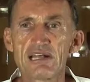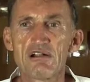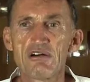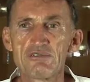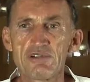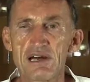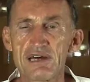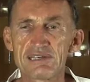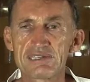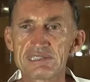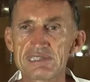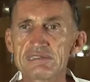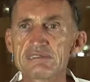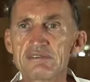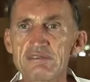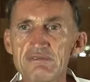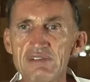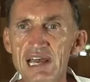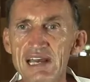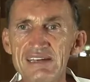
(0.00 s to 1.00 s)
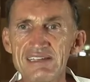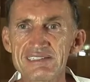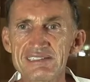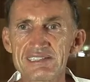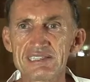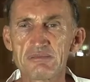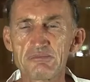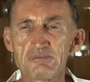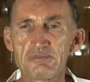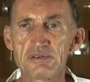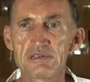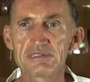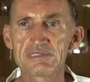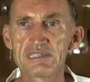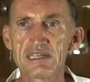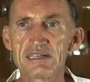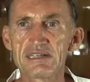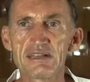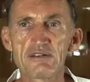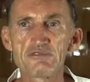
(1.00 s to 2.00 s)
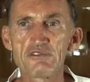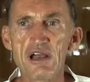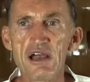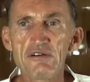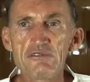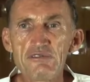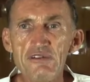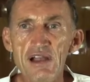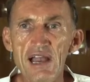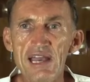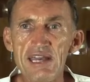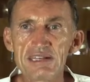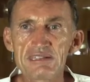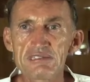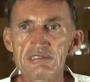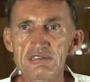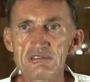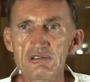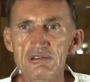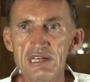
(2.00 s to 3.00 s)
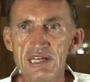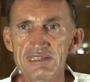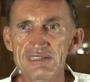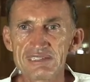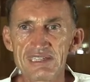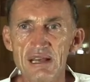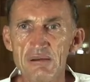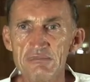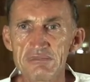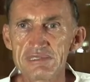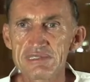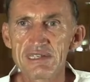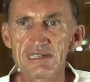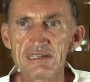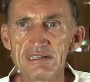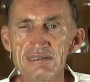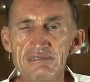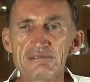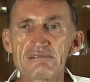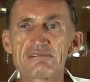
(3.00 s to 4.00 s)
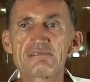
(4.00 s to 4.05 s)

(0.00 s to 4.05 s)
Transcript: of us. Very simple thing. If you are afraid to get something,